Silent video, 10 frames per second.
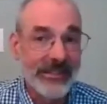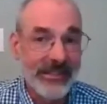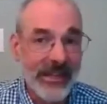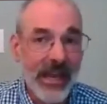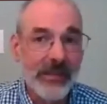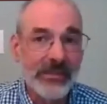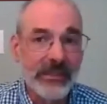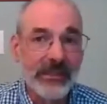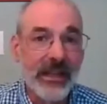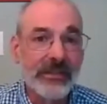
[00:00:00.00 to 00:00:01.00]
and he just
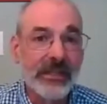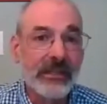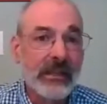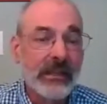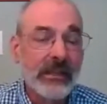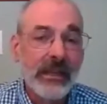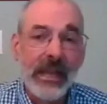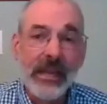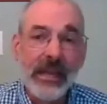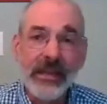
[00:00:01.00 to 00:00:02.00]
absolutely loved it.
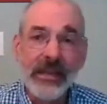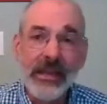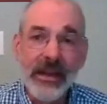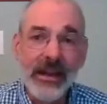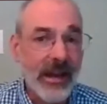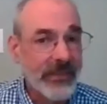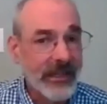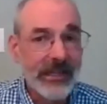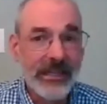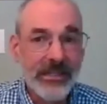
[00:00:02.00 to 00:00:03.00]
And then uh, I
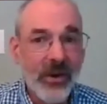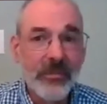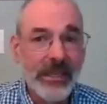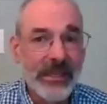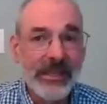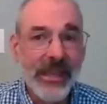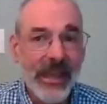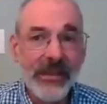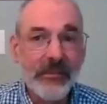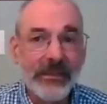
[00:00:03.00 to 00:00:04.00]
think he told me he
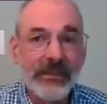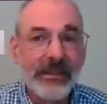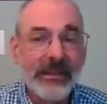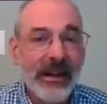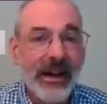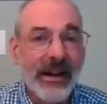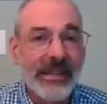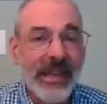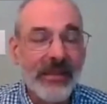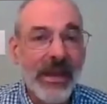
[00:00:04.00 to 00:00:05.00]
came and uh, he
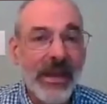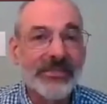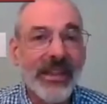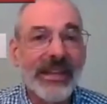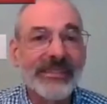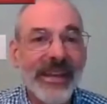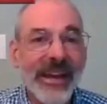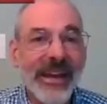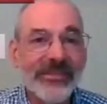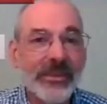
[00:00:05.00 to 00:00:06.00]
came back to
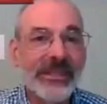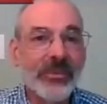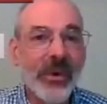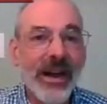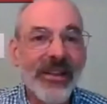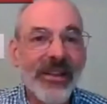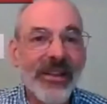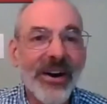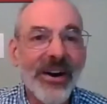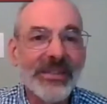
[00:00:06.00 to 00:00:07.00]
Flagstaff, went to the wine
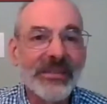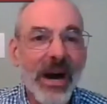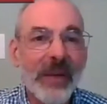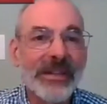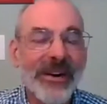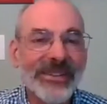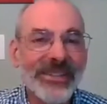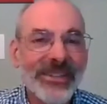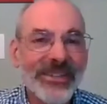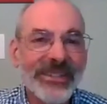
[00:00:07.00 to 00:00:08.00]
loft and popped it on
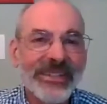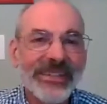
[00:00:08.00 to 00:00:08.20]
you